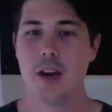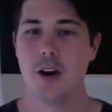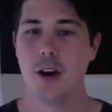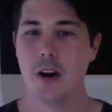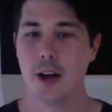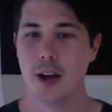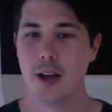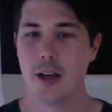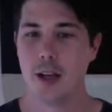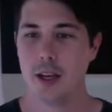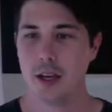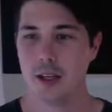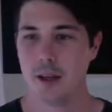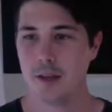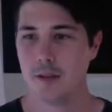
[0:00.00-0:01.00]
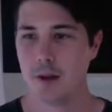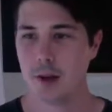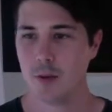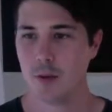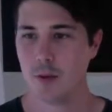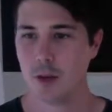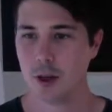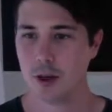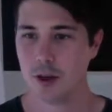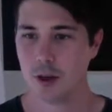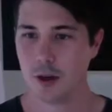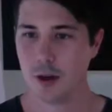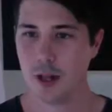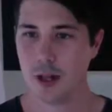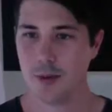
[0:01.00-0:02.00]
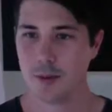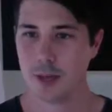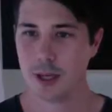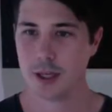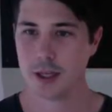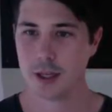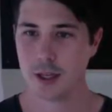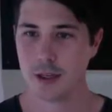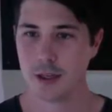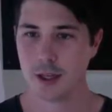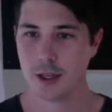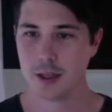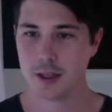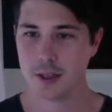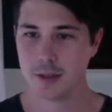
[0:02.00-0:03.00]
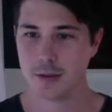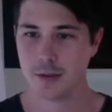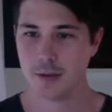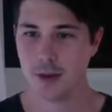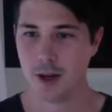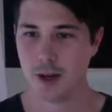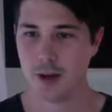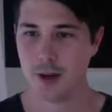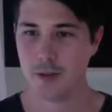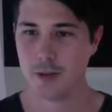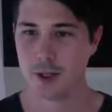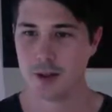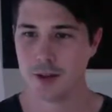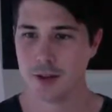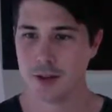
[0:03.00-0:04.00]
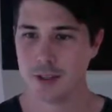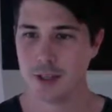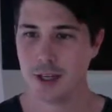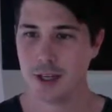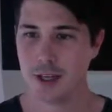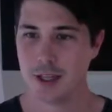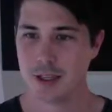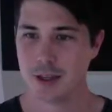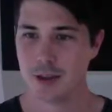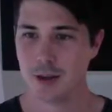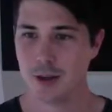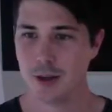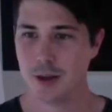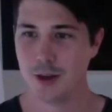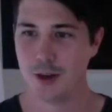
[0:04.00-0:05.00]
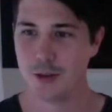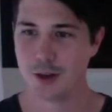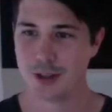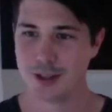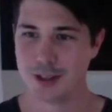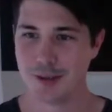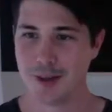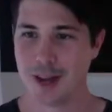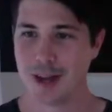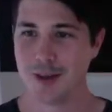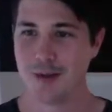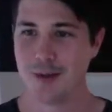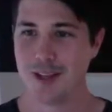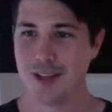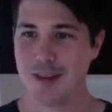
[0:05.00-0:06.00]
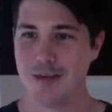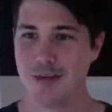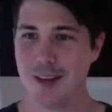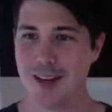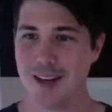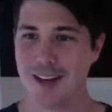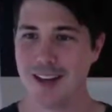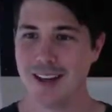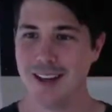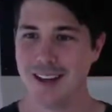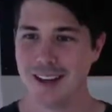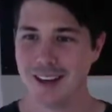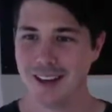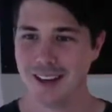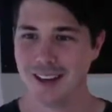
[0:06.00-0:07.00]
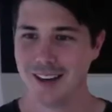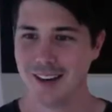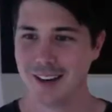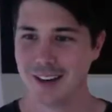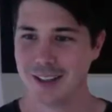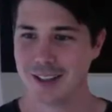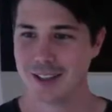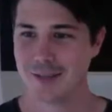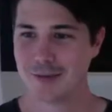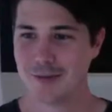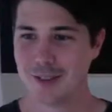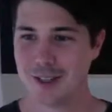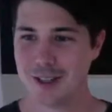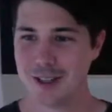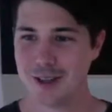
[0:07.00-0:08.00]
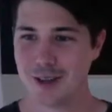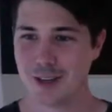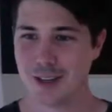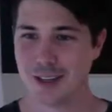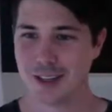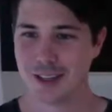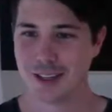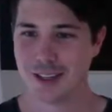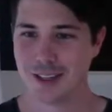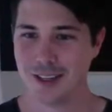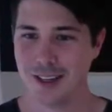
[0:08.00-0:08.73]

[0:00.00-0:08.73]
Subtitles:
night the event will be on. I love playing as Young Link just for fun, not because he's good or not because I'm that good with him, but I don't know, I just really enjoy Young Link.